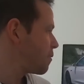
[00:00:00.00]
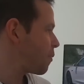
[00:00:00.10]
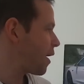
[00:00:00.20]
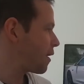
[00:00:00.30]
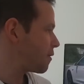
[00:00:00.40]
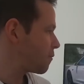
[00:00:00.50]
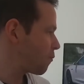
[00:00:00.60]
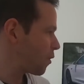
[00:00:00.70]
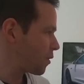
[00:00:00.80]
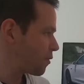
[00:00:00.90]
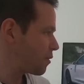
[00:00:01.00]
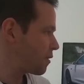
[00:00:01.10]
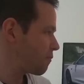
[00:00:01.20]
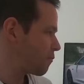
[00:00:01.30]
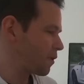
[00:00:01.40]
But what you
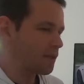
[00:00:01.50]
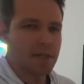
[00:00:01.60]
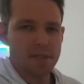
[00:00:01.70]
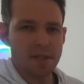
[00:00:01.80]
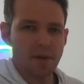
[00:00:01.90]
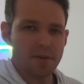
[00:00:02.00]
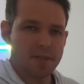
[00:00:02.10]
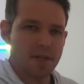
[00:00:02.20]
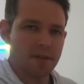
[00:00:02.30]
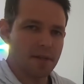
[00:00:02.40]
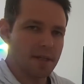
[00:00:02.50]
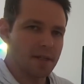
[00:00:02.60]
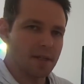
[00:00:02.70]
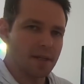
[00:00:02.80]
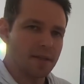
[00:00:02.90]
need to know is that
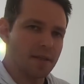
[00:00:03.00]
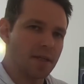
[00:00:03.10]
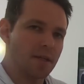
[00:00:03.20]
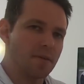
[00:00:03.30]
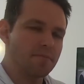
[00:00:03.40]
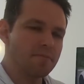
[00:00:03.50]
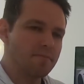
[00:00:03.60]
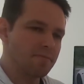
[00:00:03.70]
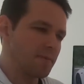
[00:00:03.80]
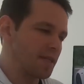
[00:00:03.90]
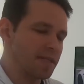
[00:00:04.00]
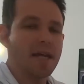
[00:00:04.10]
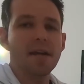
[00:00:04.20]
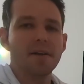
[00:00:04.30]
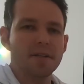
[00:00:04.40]
in the
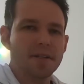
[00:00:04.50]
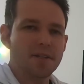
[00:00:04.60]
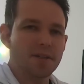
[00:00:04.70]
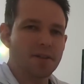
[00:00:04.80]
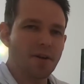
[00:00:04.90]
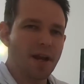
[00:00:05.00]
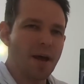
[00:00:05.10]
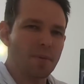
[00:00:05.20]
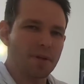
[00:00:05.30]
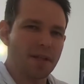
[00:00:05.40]
standard edition, you're not able to